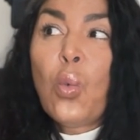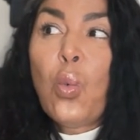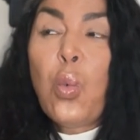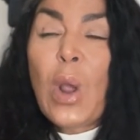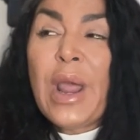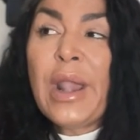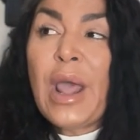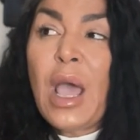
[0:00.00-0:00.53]

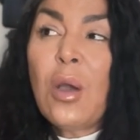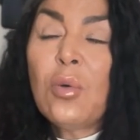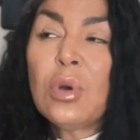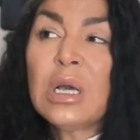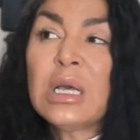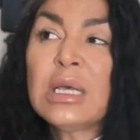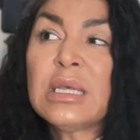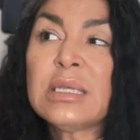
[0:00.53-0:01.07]
when I
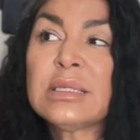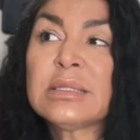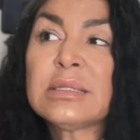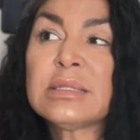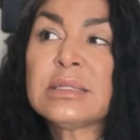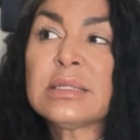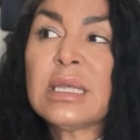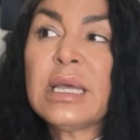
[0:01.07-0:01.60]

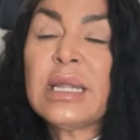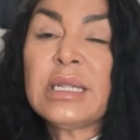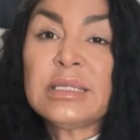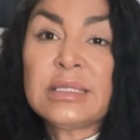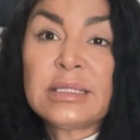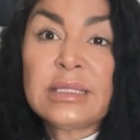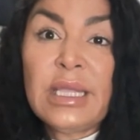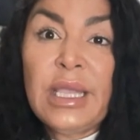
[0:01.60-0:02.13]
was at a
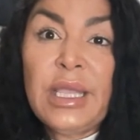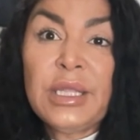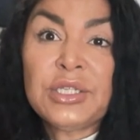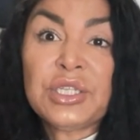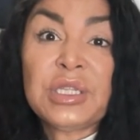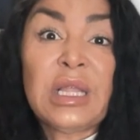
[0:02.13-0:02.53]
stage,